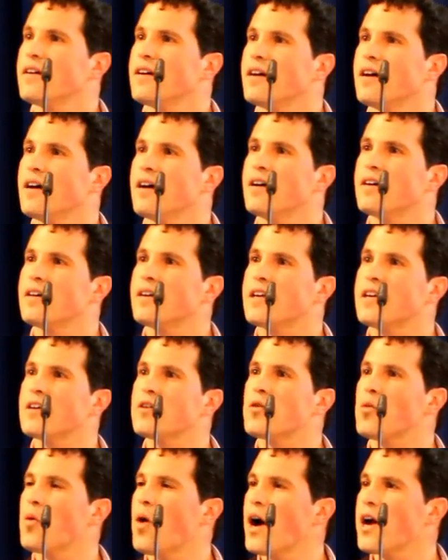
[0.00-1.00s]

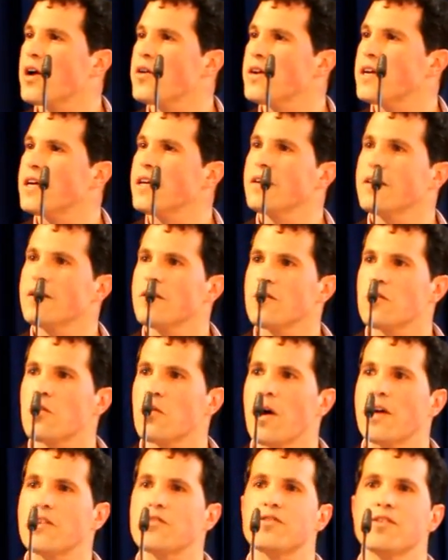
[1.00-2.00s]
inquiry,
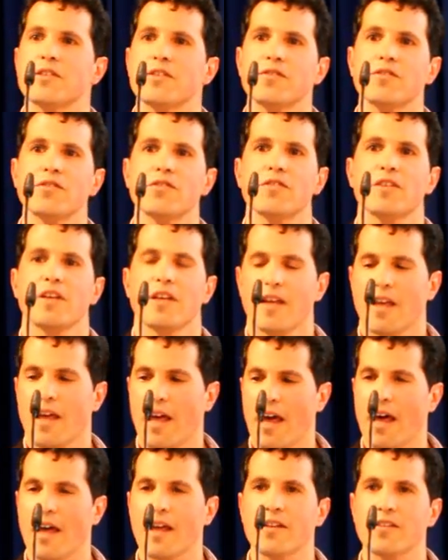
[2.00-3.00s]
questions,
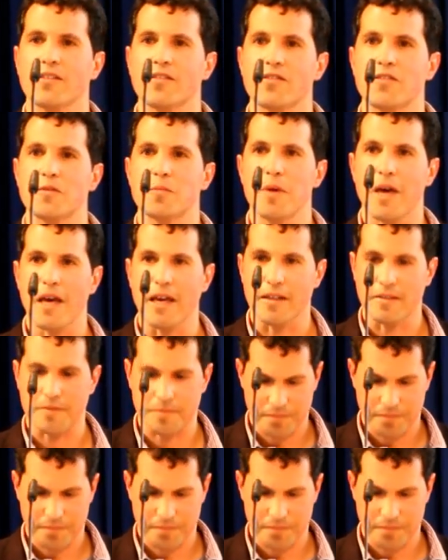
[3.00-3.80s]
and debate.